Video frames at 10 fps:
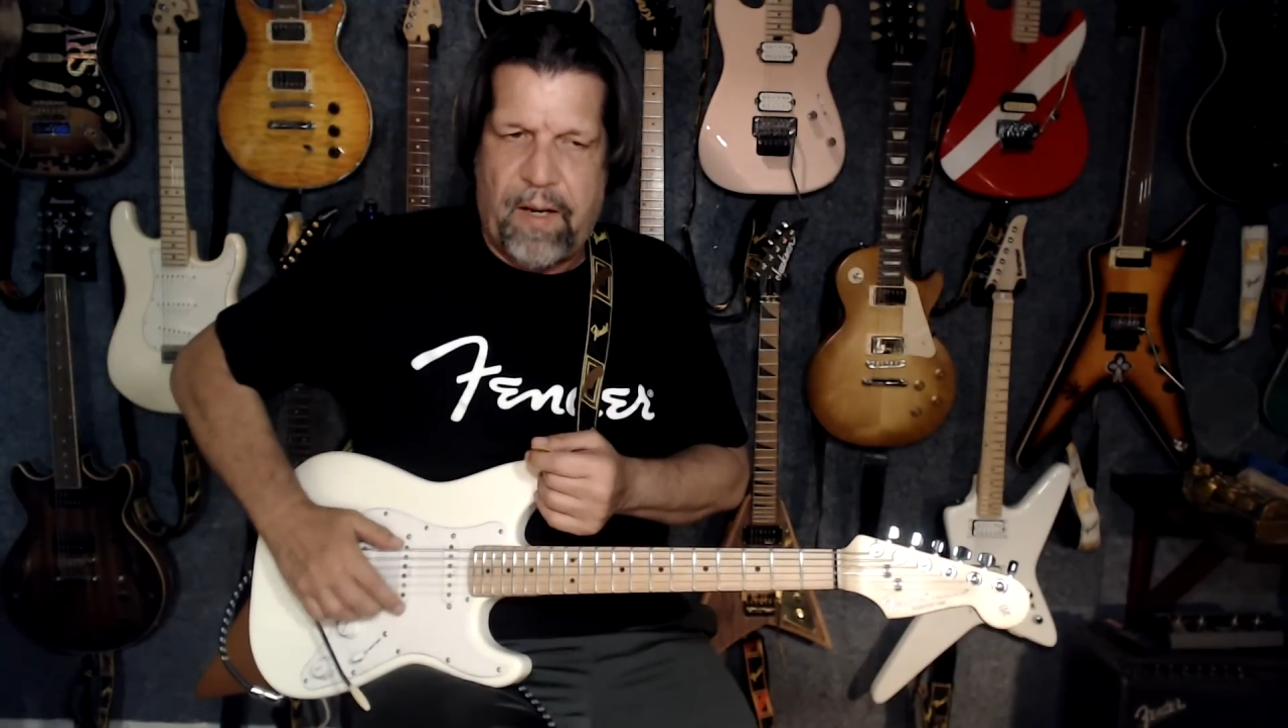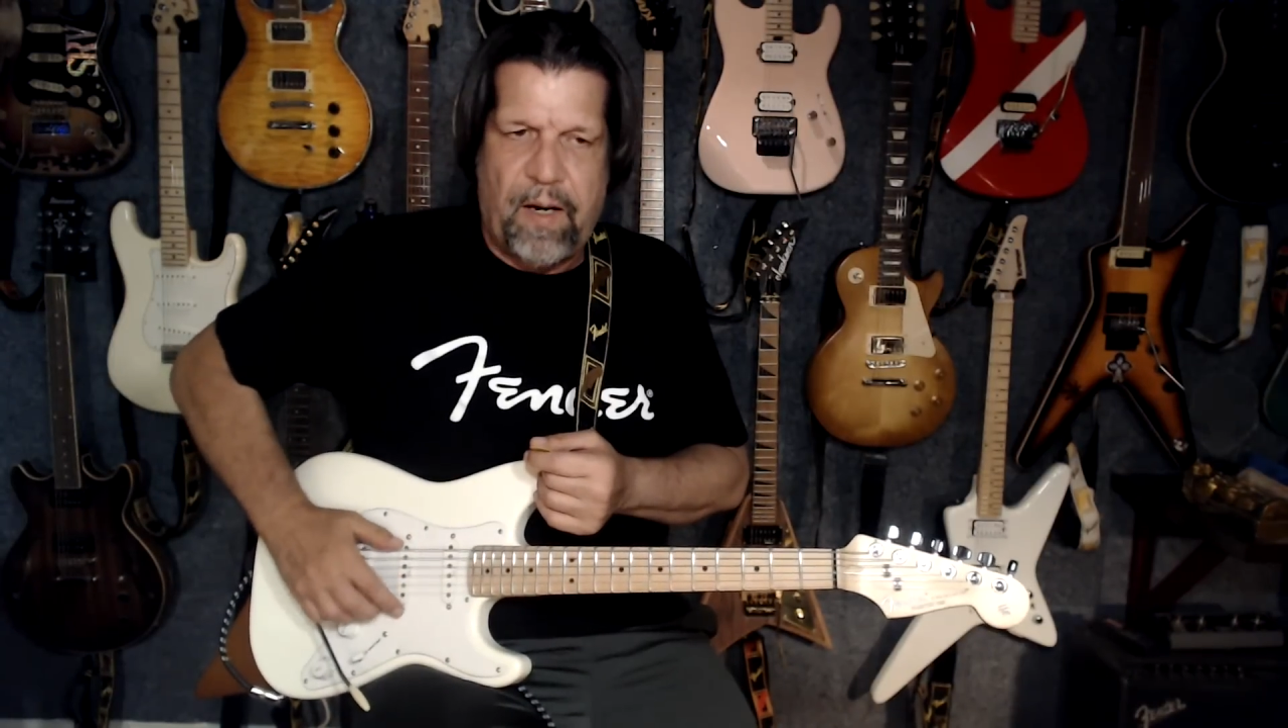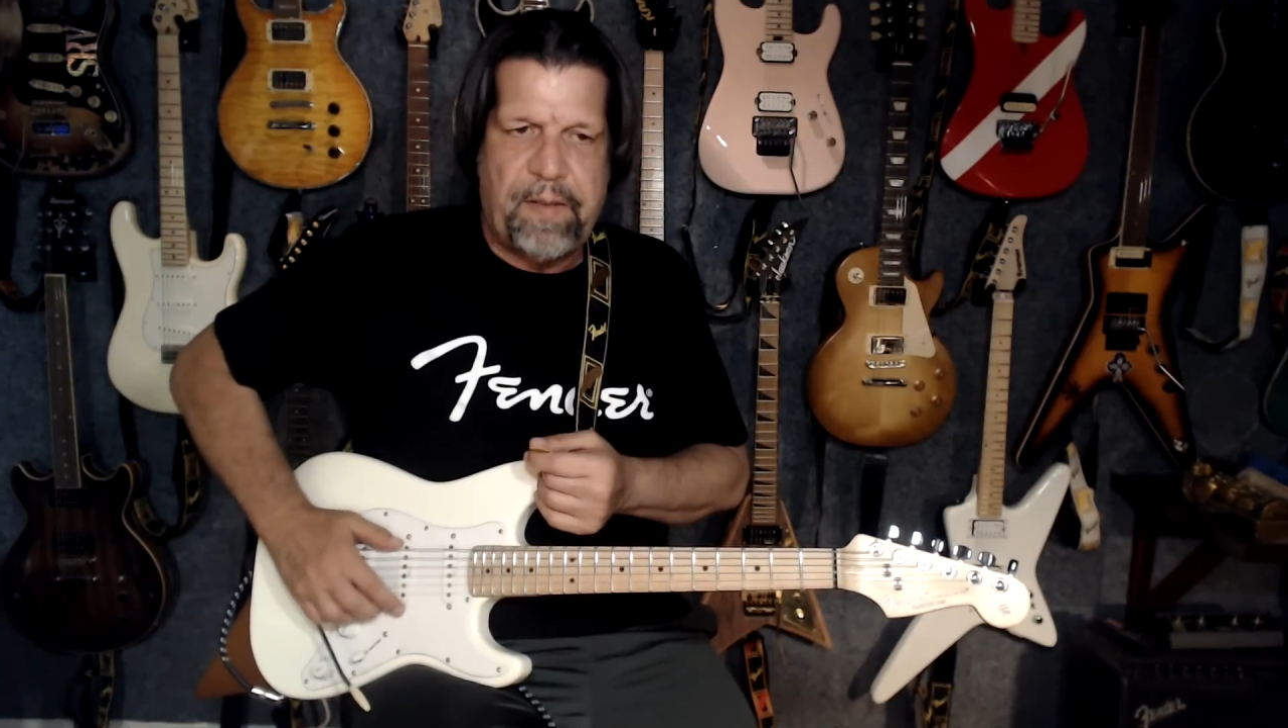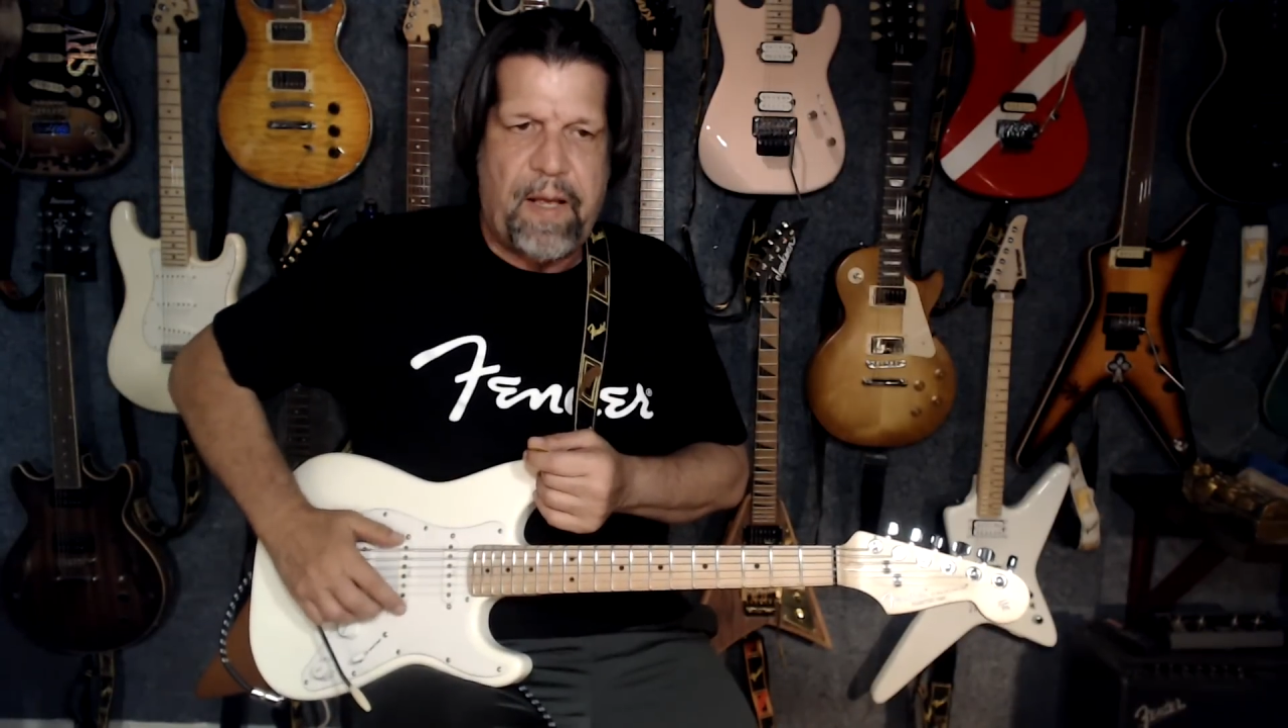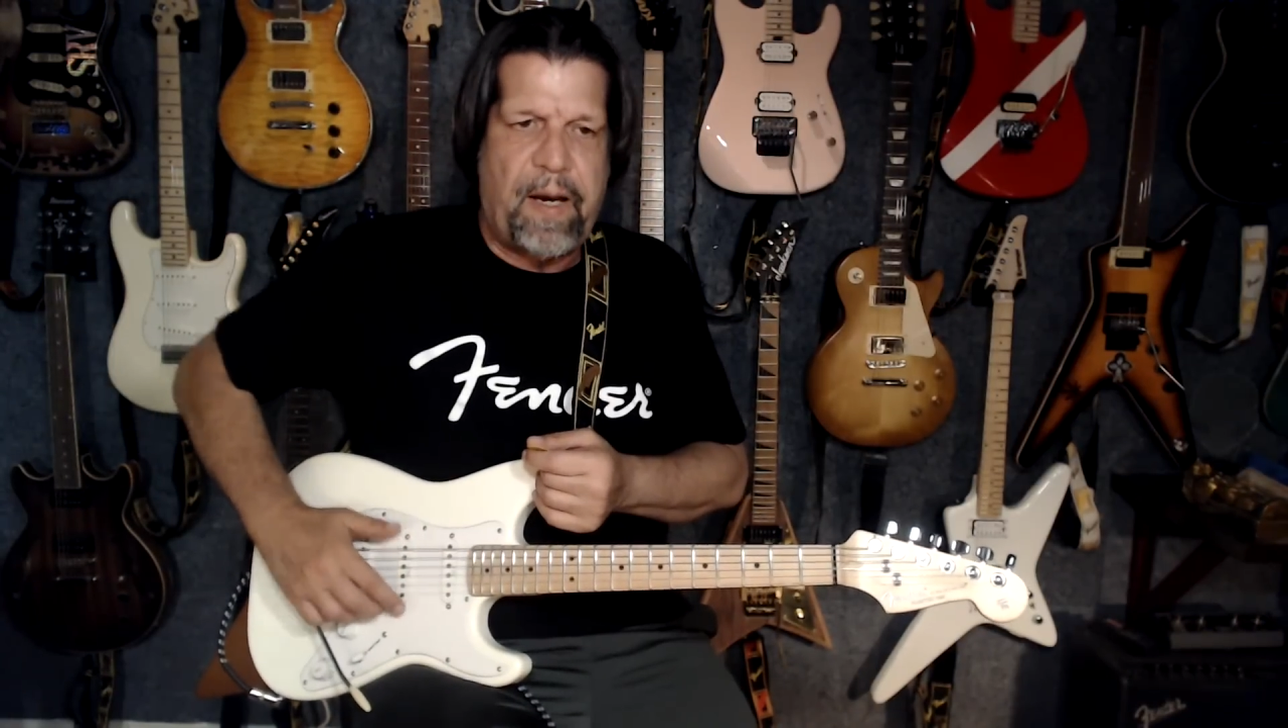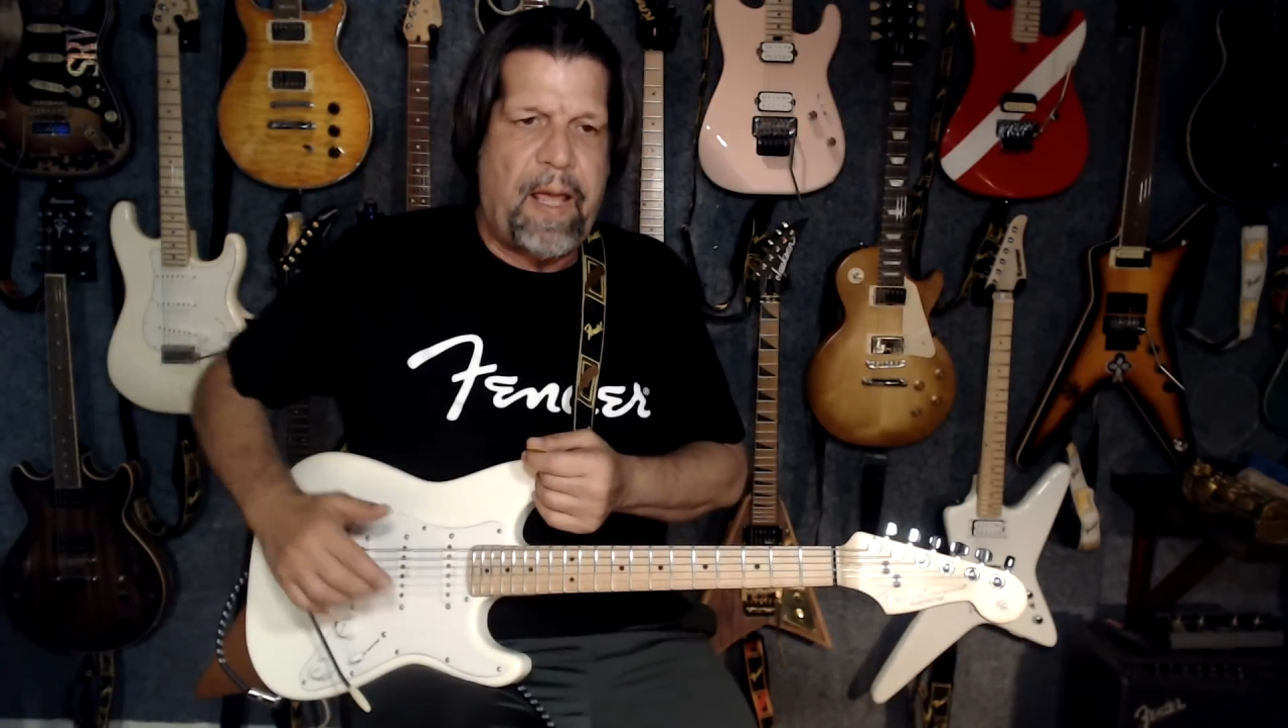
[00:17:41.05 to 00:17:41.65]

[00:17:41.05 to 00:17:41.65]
I like that